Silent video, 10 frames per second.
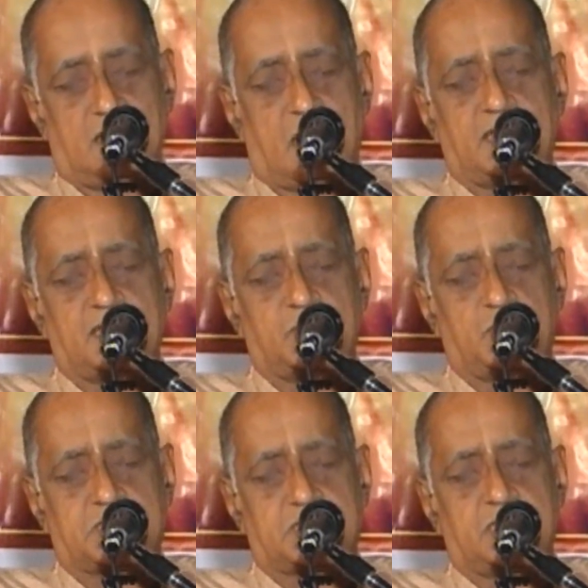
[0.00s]
How his
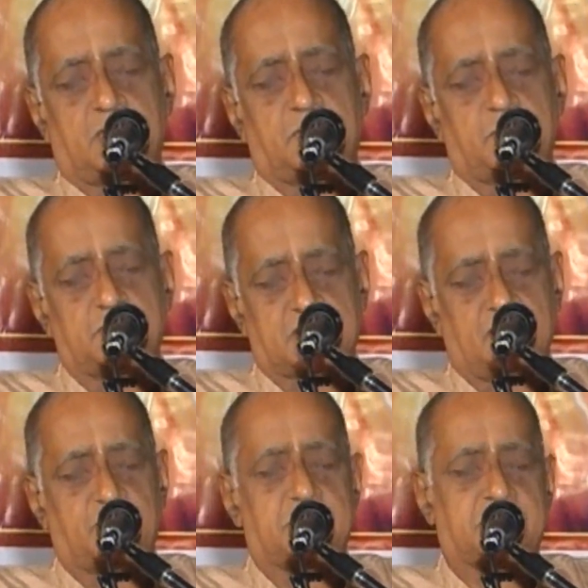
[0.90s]
vision of
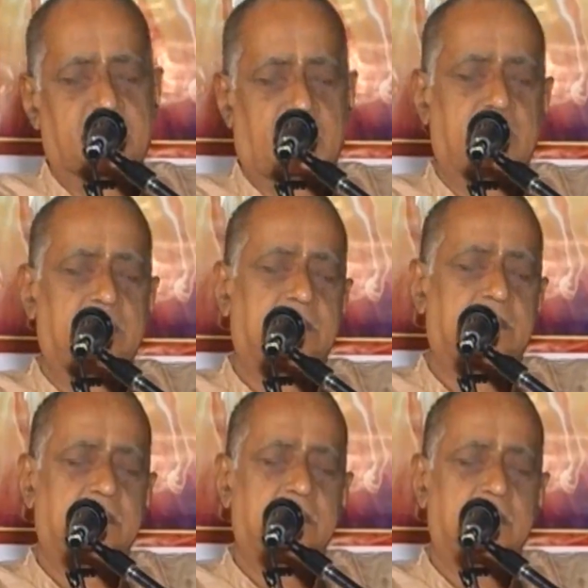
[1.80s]
himself is changed?